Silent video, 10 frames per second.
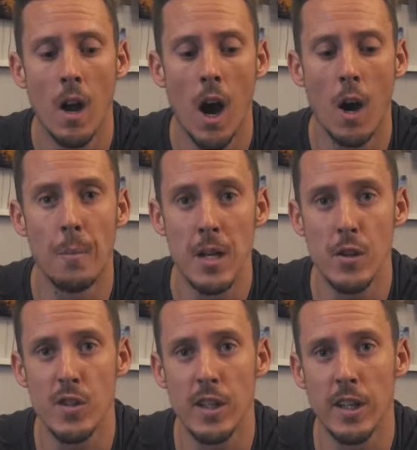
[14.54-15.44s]
I've been
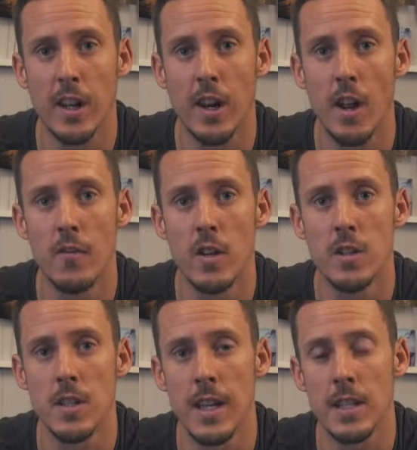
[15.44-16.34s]
using
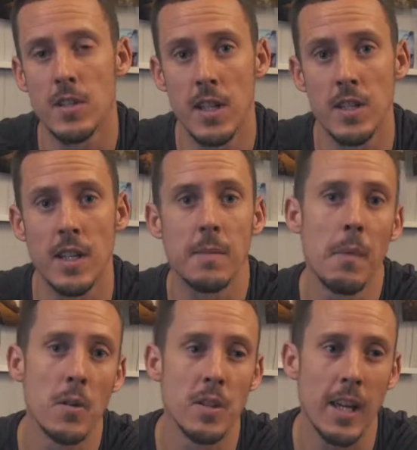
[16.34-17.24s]
Konova's existing
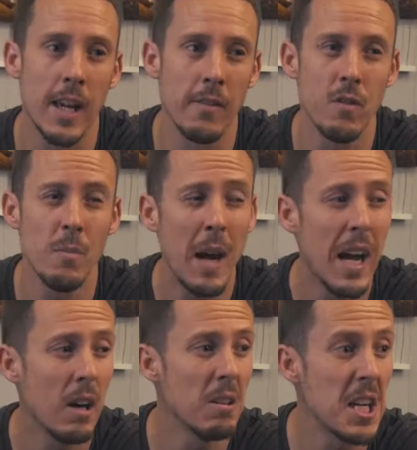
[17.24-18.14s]
motor kit for
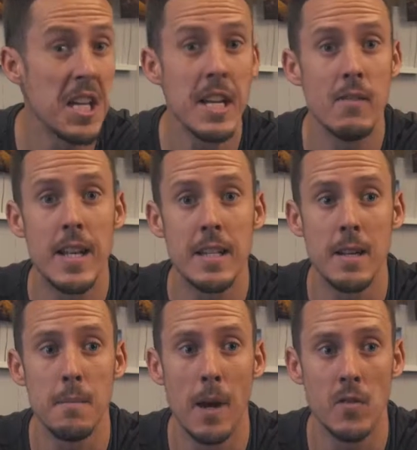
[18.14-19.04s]
about a year,
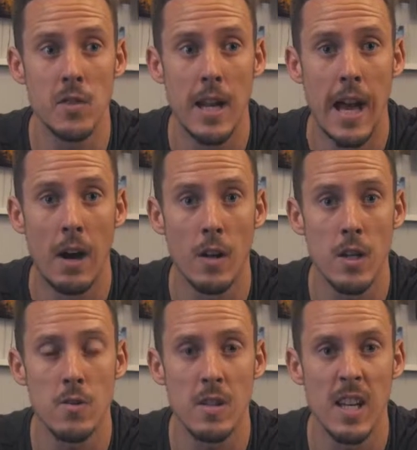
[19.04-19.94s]
18 months now, and I
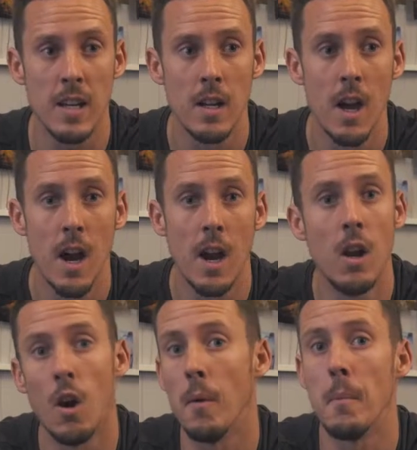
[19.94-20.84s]
use it a
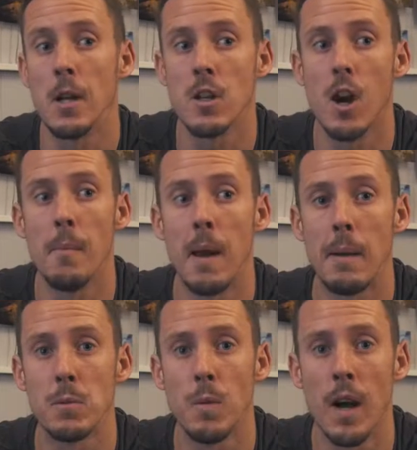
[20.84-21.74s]
lot in my
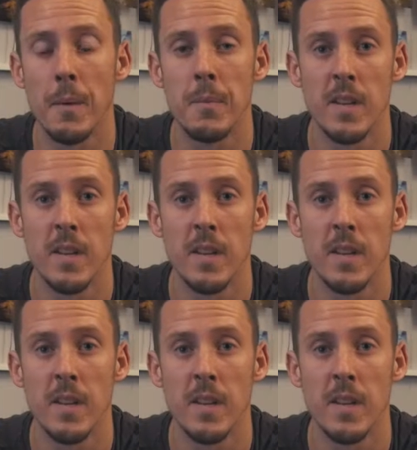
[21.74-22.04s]
time-lapse work.